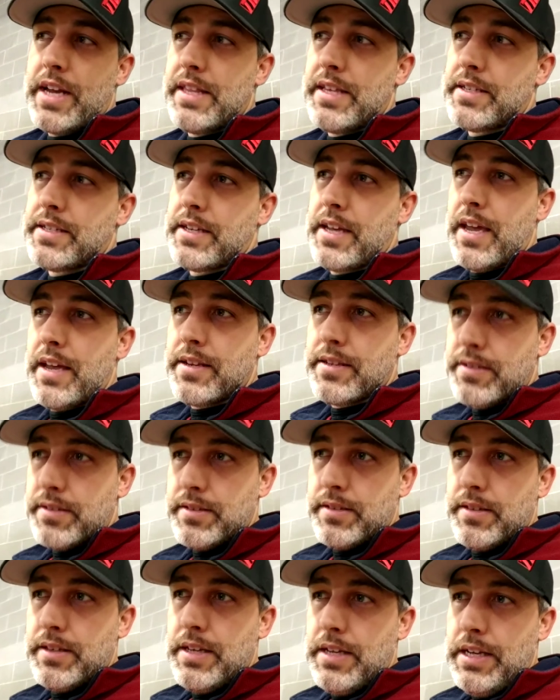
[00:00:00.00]
In this case,
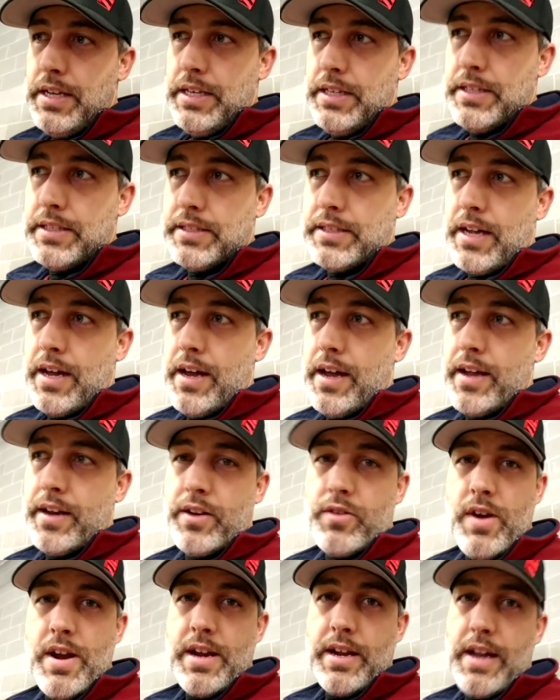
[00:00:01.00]
this guy,
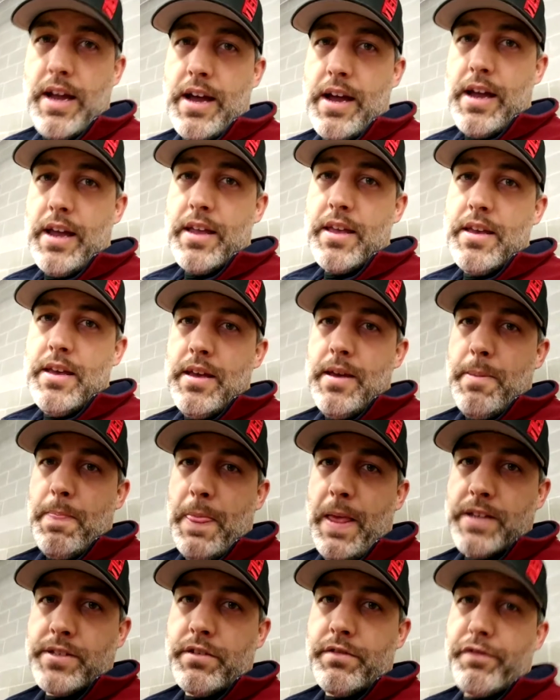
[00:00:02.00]
great guy,
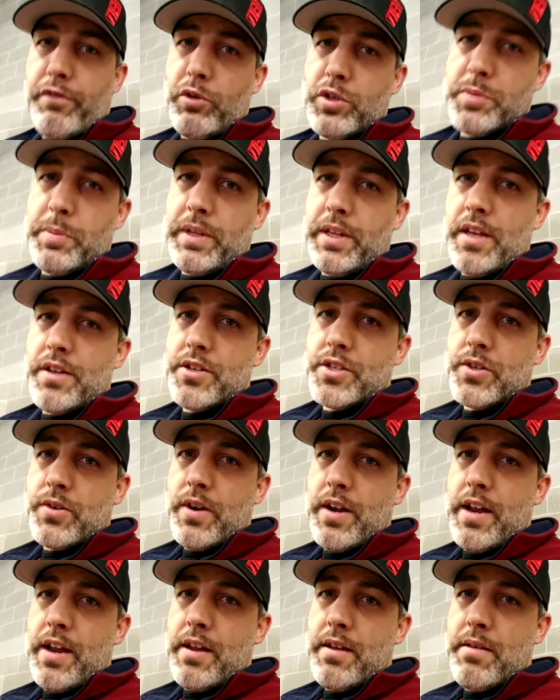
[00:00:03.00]
has unfortunately been led
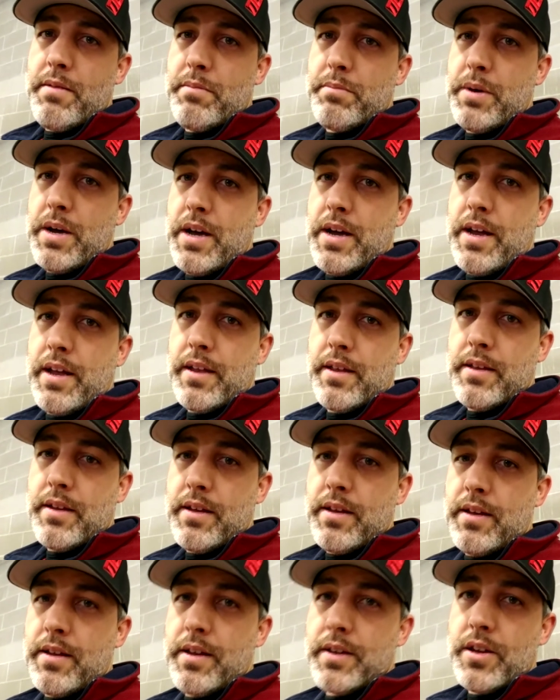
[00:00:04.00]
astray by
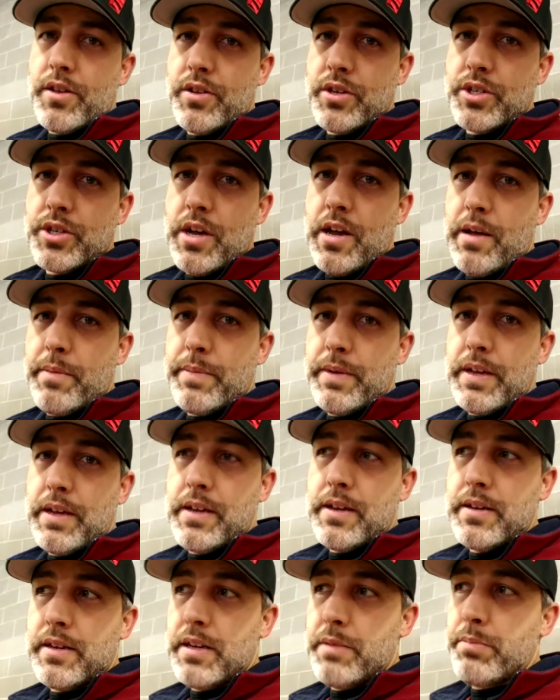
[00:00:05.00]
another shop,
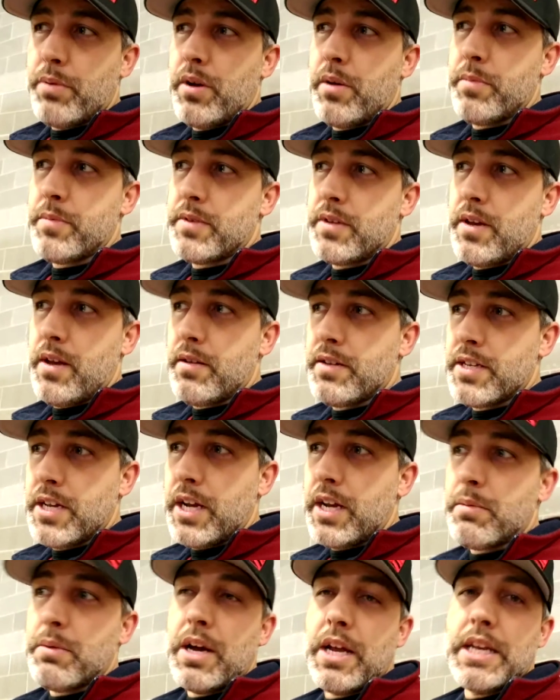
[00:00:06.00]
and he pumped a
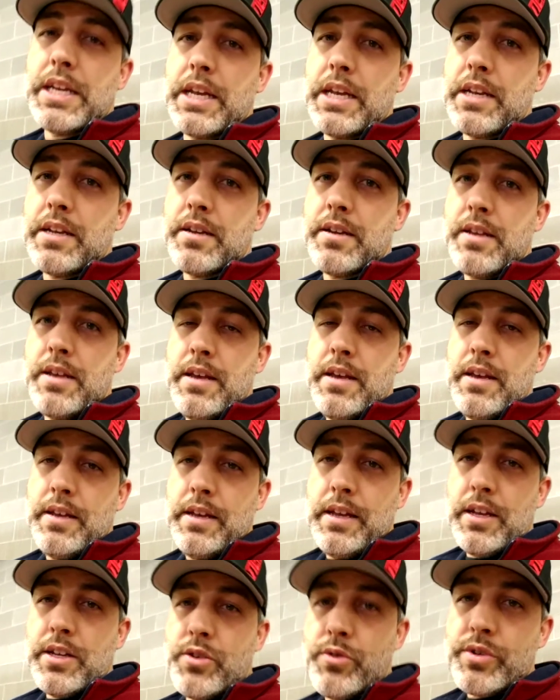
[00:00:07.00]
ton of money
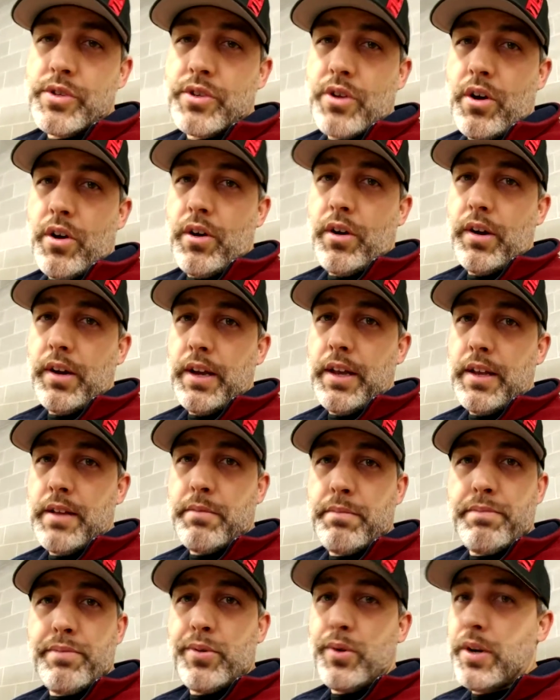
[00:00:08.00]
into his car,
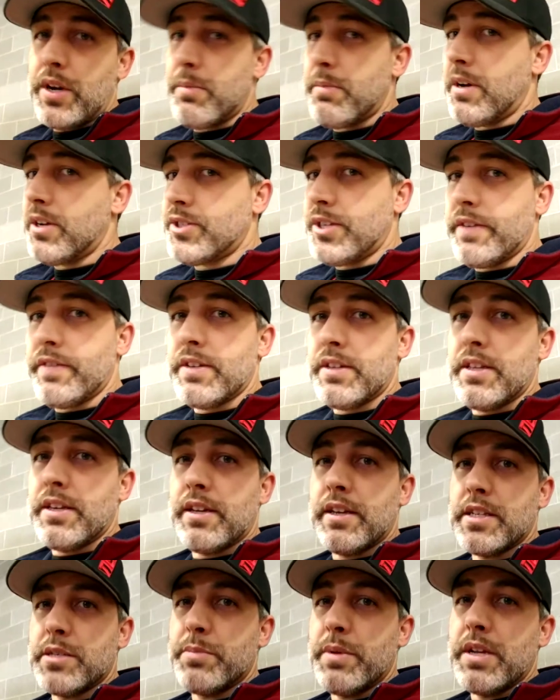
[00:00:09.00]
and pretty much
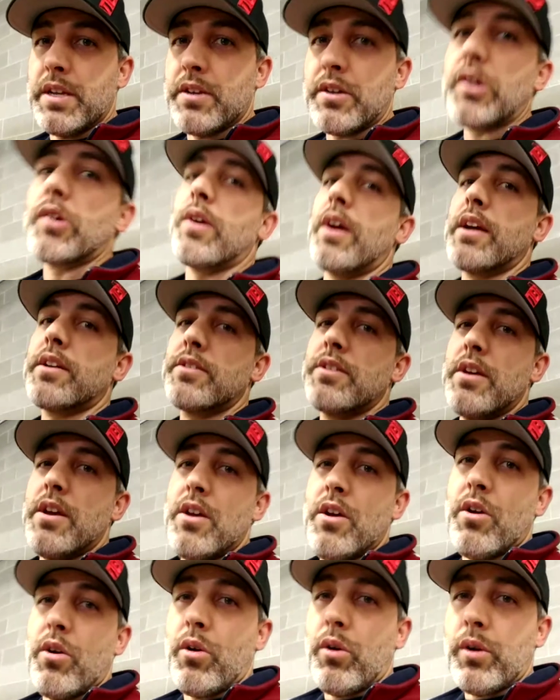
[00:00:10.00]
everything has been incorrect
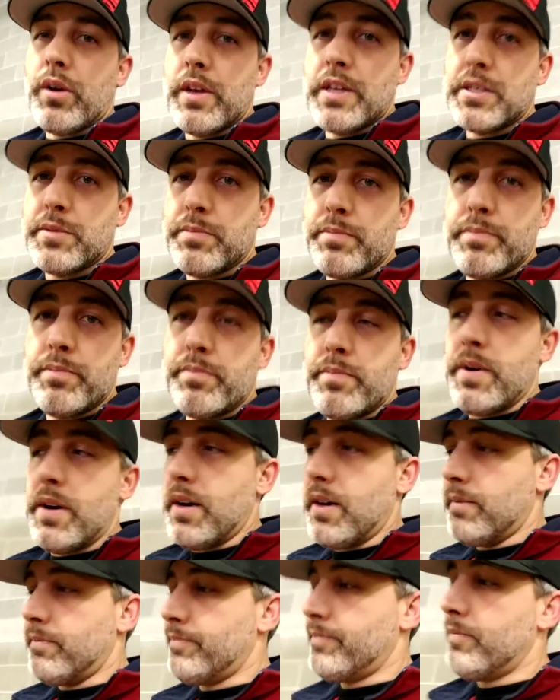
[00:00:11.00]
or has
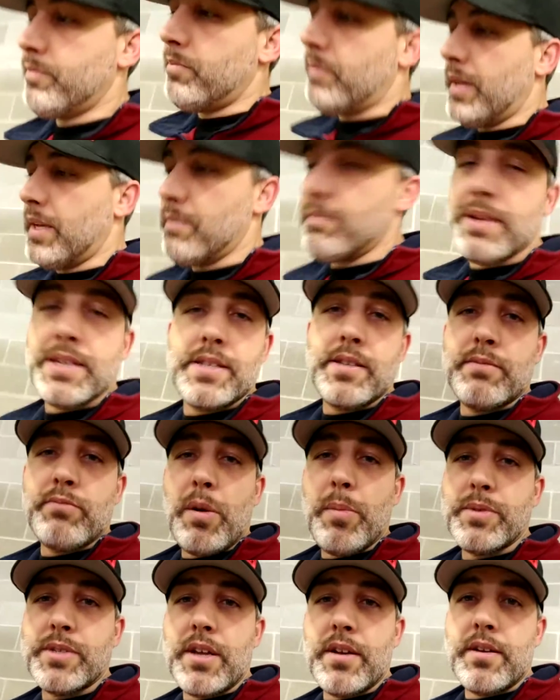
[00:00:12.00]
been
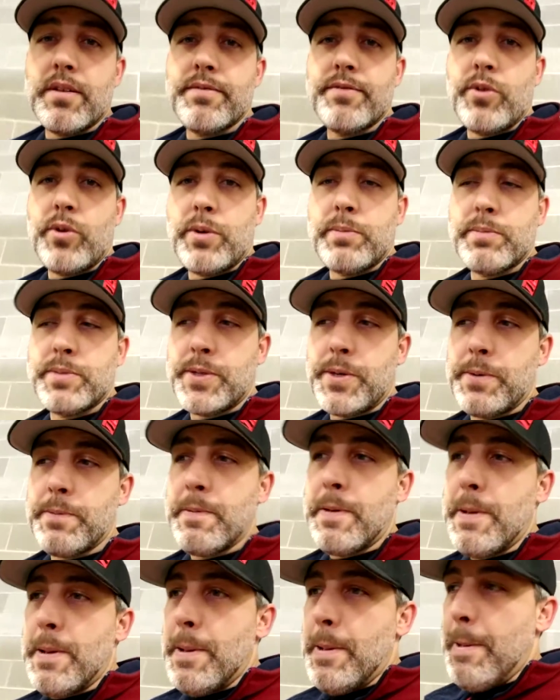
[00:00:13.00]
misrepresented for him. So,
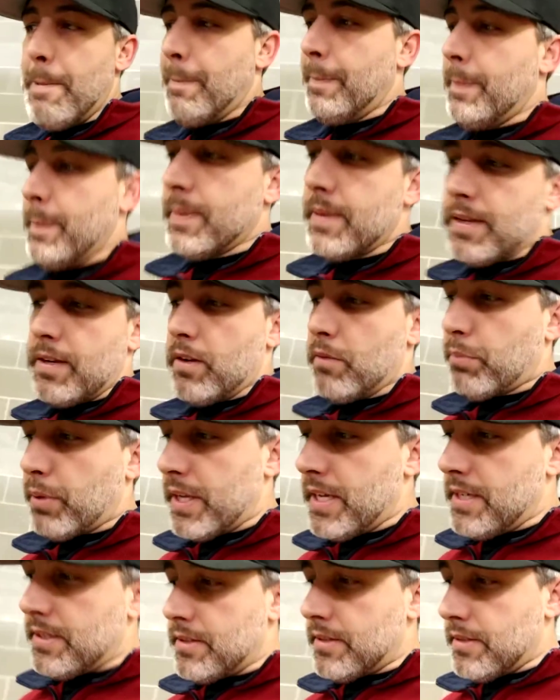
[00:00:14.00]
you know,
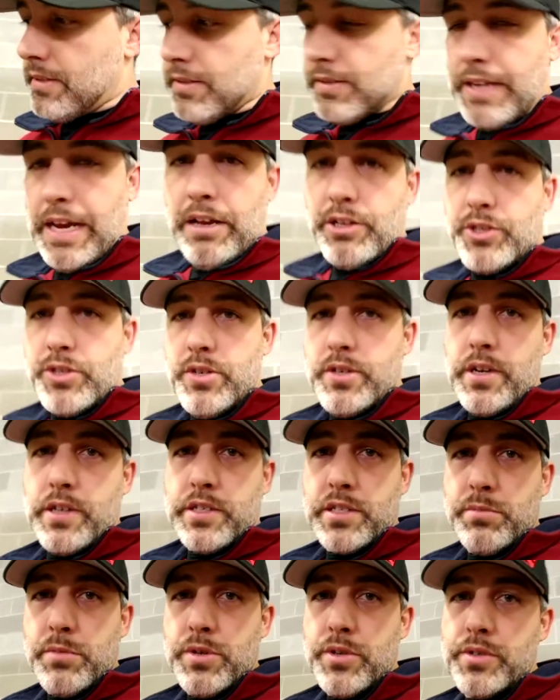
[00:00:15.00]
please counsel your
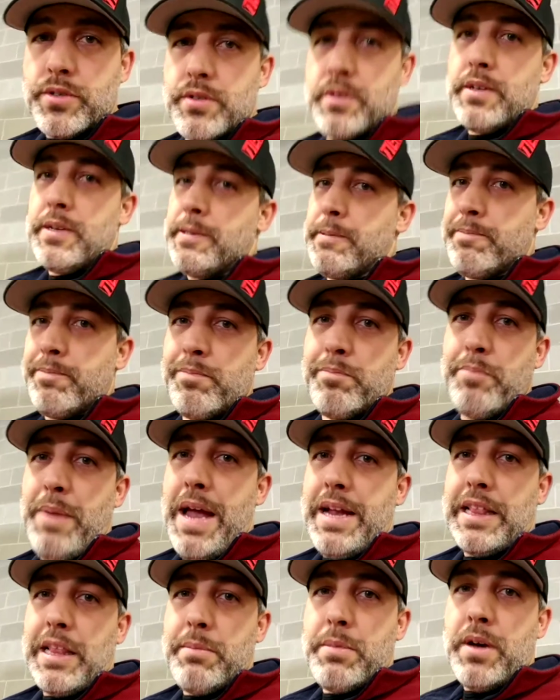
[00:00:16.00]
customers,
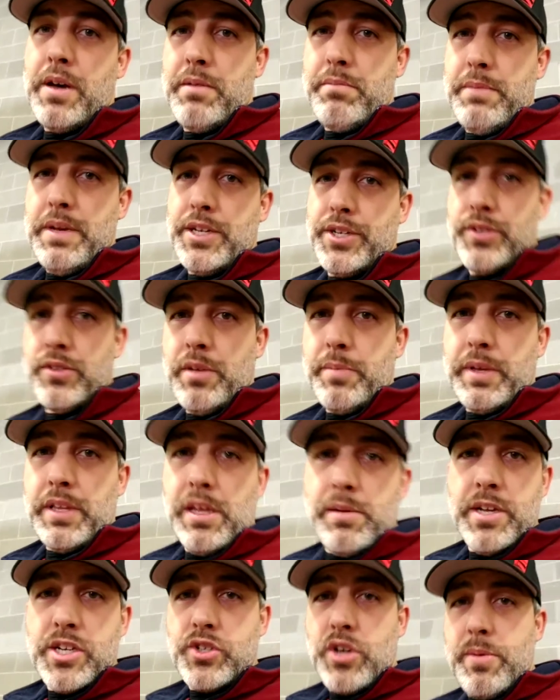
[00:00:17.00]
back them up, make sure they're not being
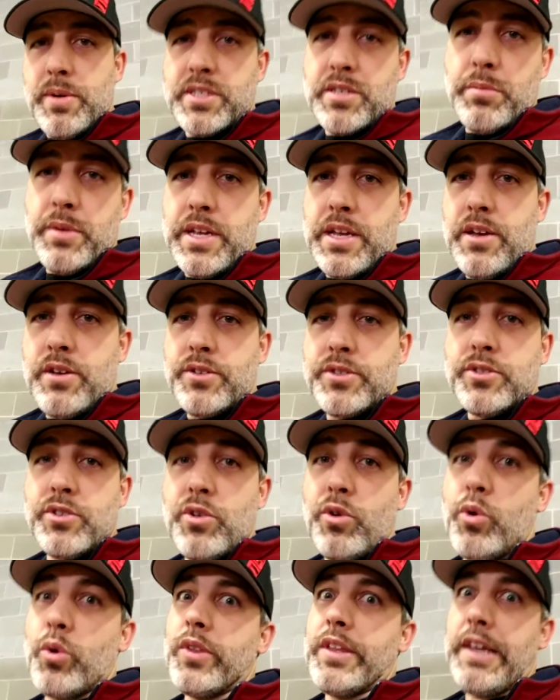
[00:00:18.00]
led astray by somebody else
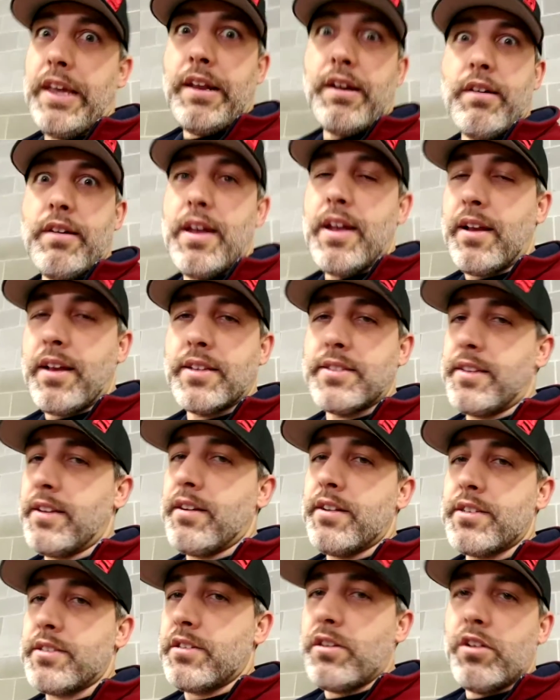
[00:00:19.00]
or the internet, because the
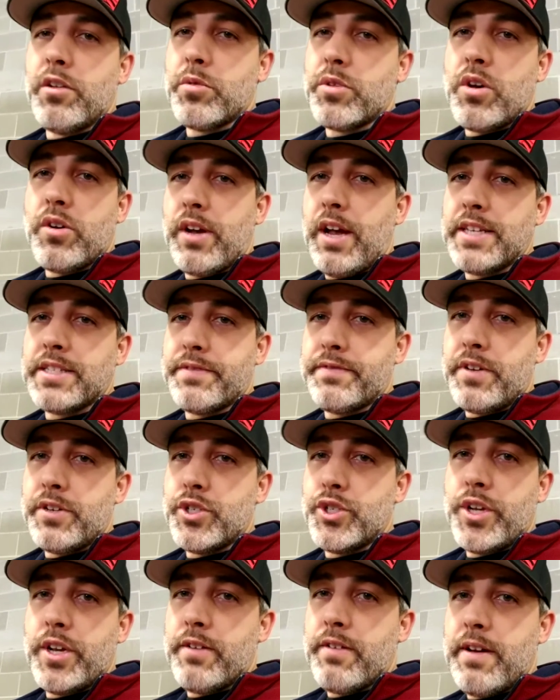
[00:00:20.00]
internet's loaded with all kinds of fun
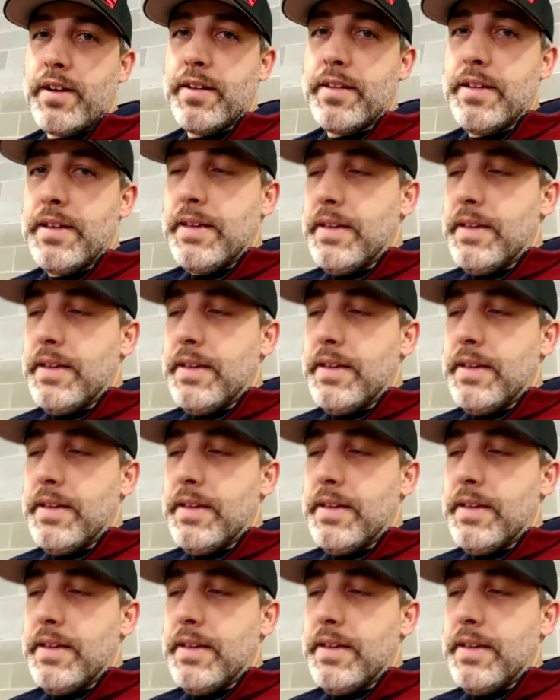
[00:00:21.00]
shit, right?